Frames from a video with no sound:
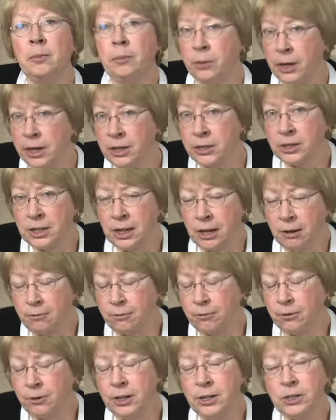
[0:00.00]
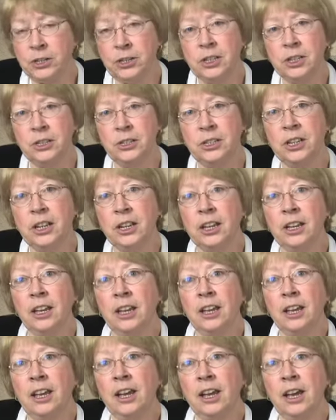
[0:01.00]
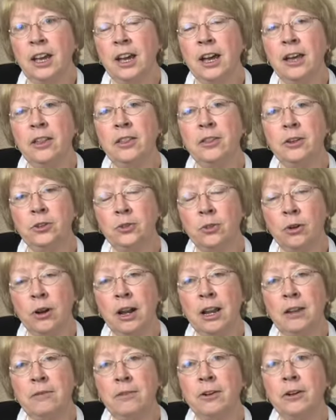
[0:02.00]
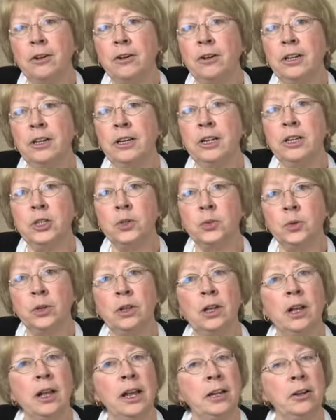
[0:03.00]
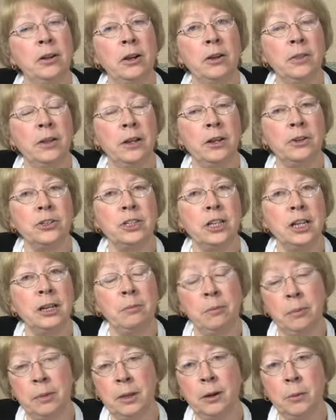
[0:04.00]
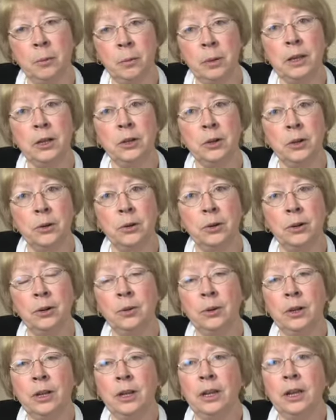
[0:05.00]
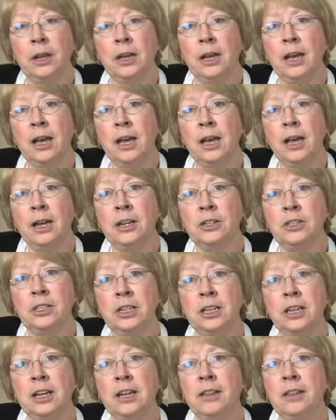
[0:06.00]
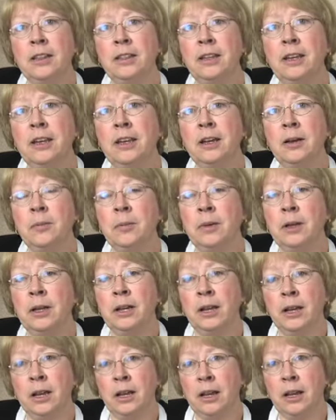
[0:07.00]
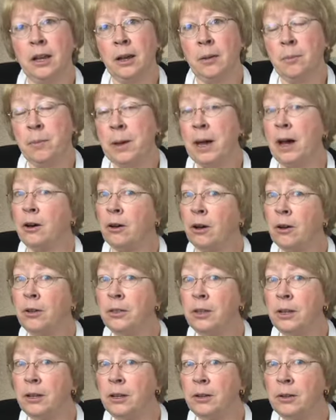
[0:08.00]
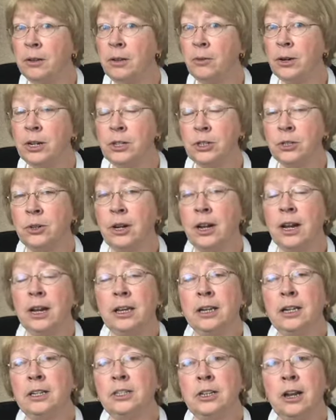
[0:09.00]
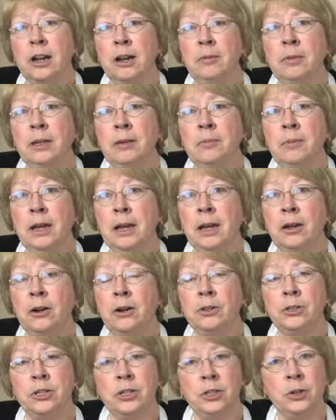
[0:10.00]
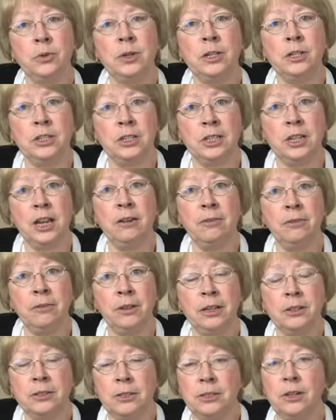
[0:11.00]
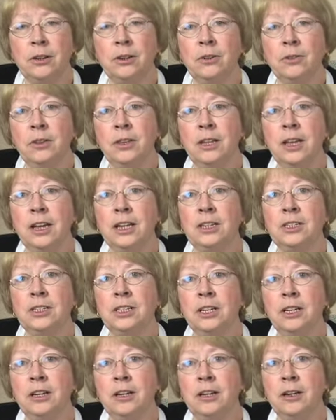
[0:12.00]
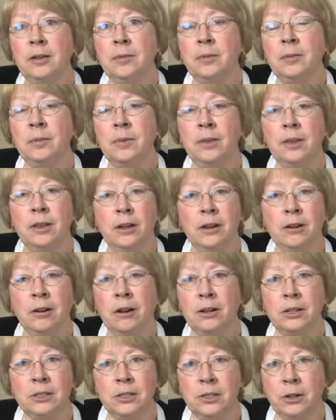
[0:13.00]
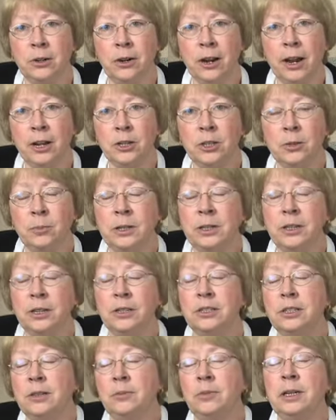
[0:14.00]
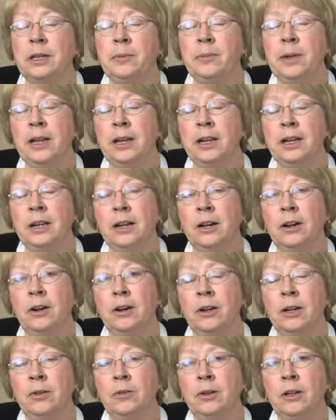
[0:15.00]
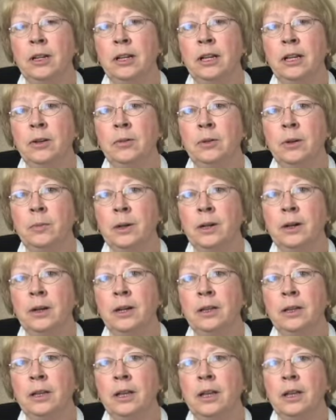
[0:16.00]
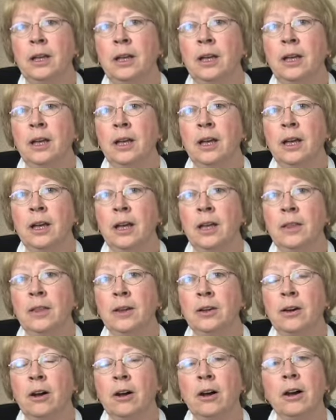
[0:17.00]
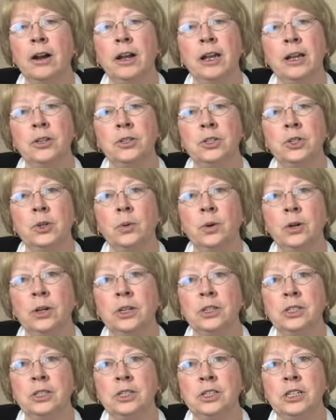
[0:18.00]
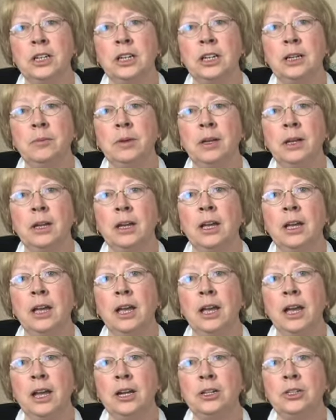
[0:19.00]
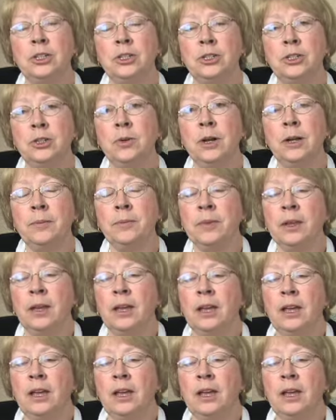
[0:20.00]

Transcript: breaks down, for instance, the driver is relying on their team, their pit crew, to get them back on the racetrack in a timely manner, to do it safely so that the car doesn't crash because somebody made an error in repairing the car, and to work as a team to do it.